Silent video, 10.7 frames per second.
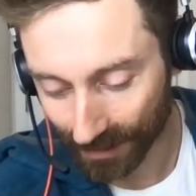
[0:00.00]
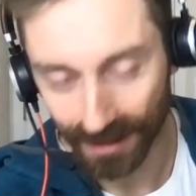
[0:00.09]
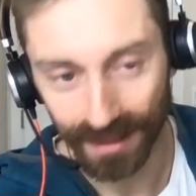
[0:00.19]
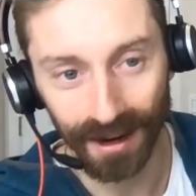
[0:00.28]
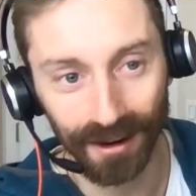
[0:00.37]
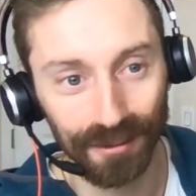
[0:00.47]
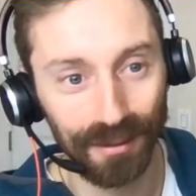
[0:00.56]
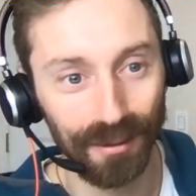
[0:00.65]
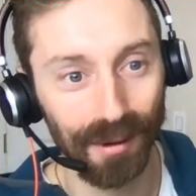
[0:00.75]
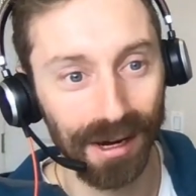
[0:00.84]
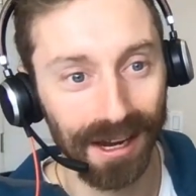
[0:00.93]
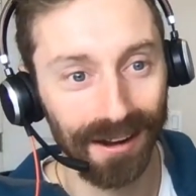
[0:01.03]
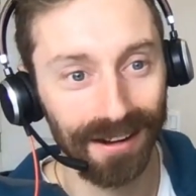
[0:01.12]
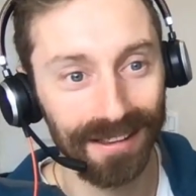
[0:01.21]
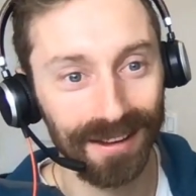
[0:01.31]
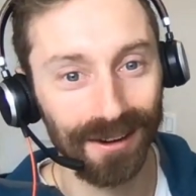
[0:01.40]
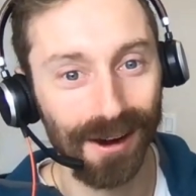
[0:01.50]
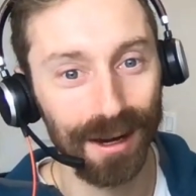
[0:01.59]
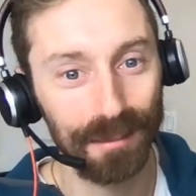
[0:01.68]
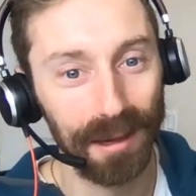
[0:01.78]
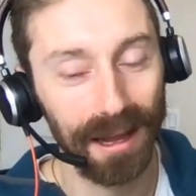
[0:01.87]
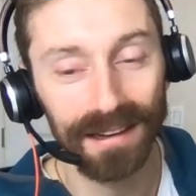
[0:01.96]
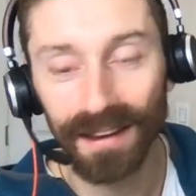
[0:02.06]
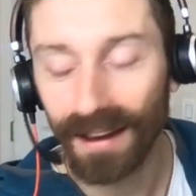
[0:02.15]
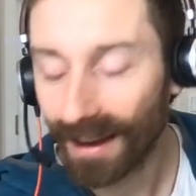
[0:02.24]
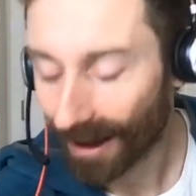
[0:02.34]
that they're working on that are already planned.